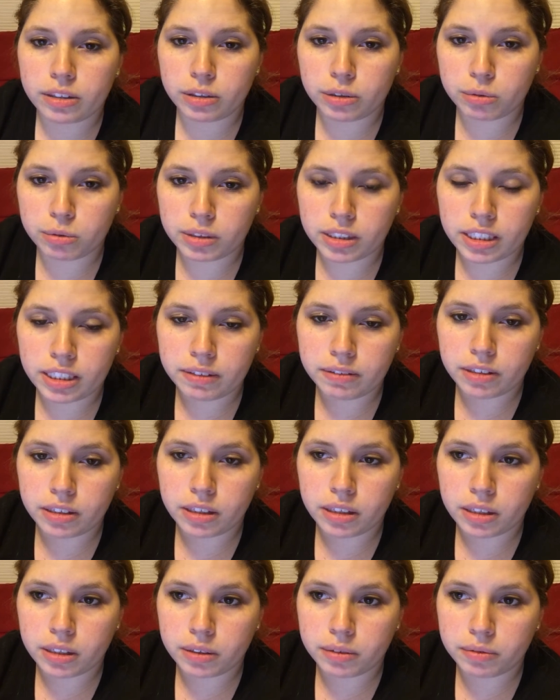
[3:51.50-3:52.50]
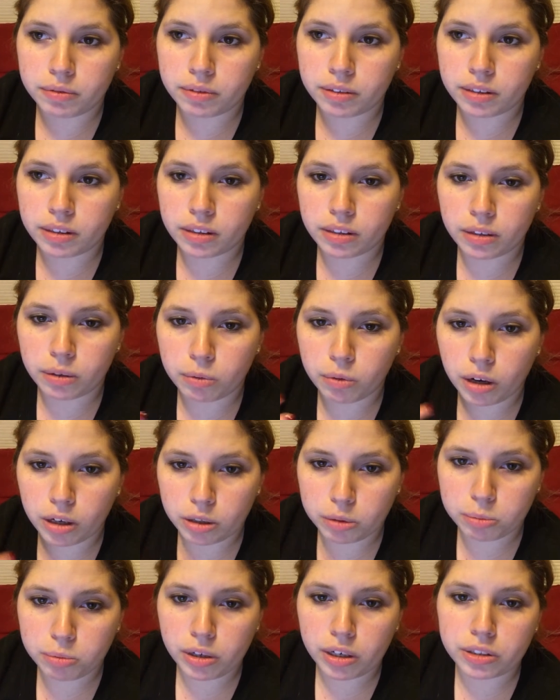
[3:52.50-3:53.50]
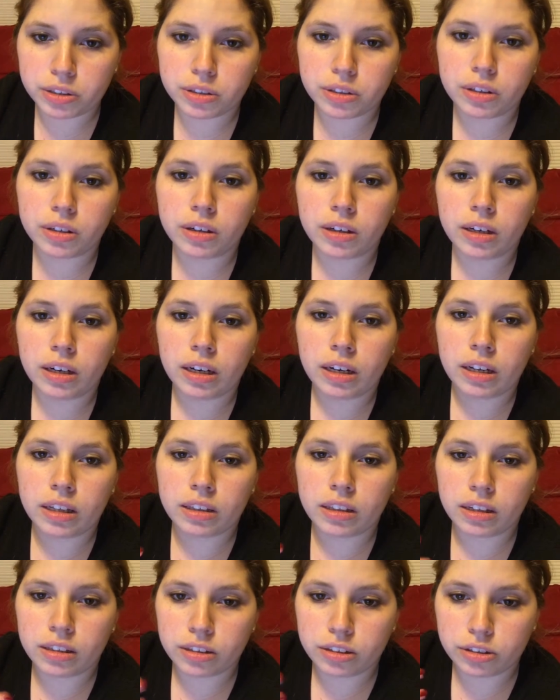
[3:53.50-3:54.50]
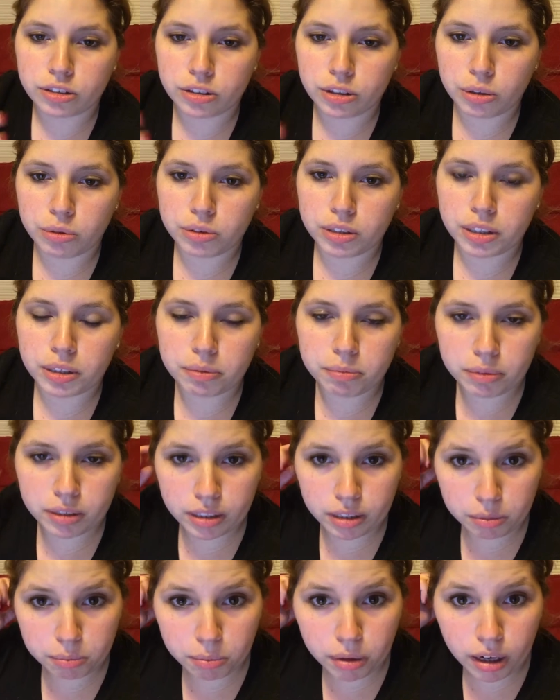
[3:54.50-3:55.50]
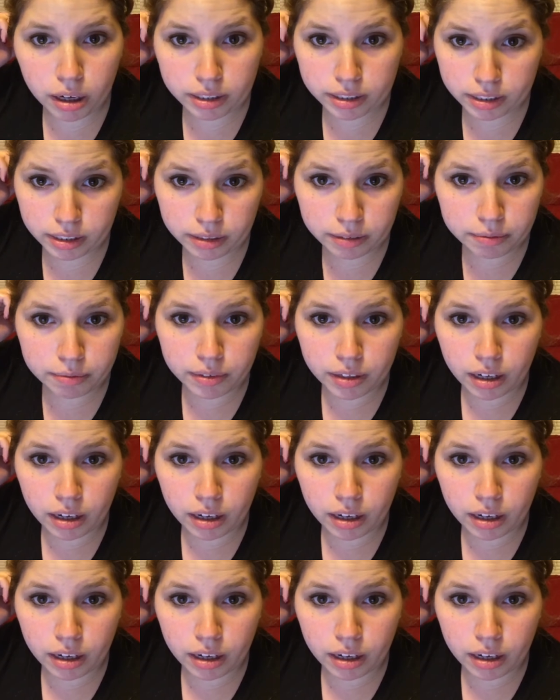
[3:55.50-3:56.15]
to relieve the water pressure and the sodium in the body.